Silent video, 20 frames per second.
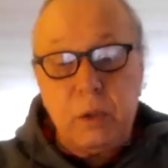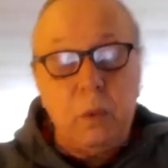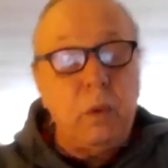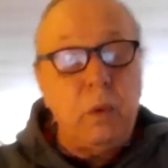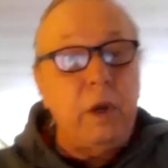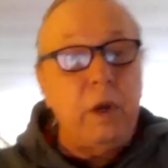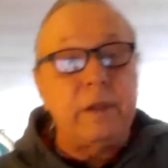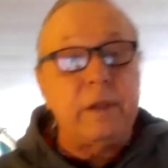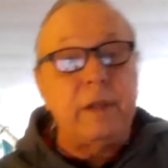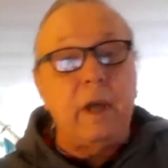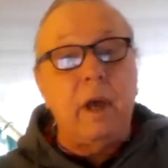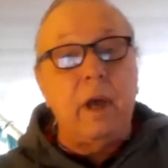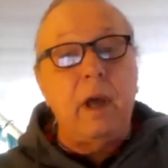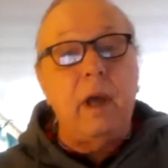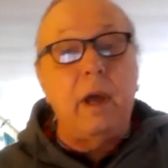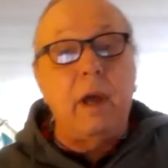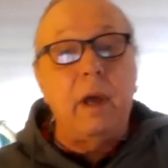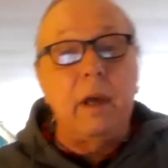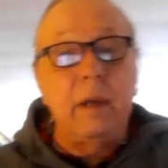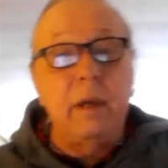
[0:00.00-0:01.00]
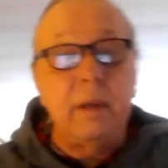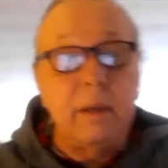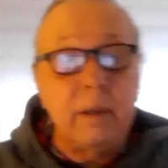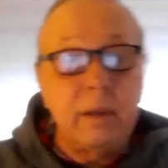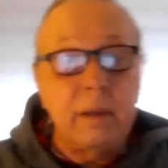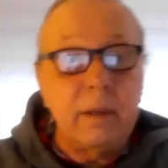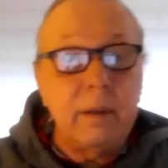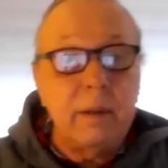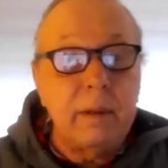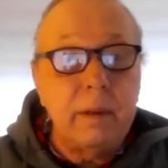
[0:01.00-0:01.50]
with
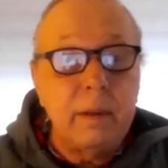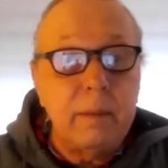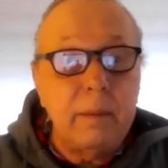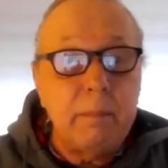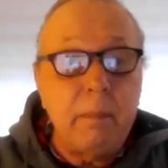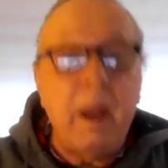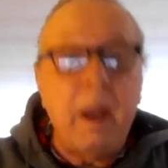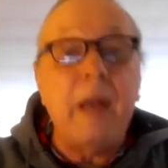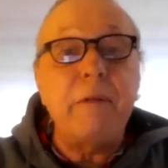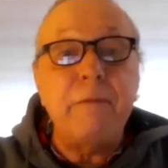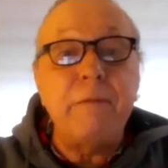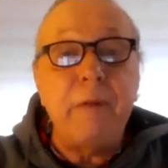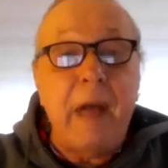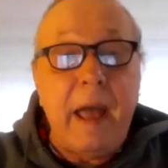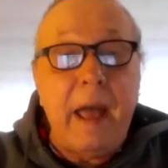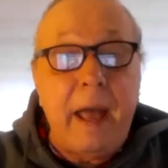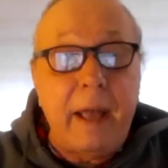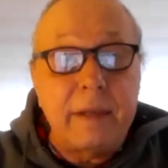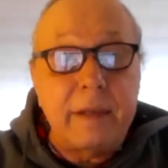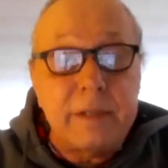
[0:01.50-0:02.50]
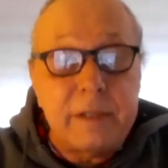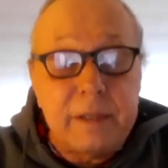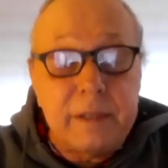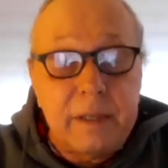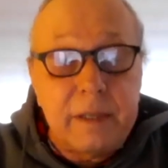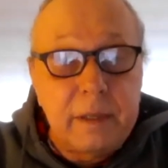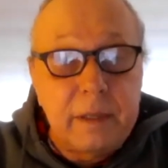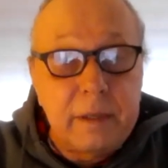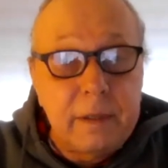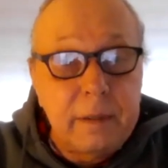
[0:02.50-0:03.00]
my fast.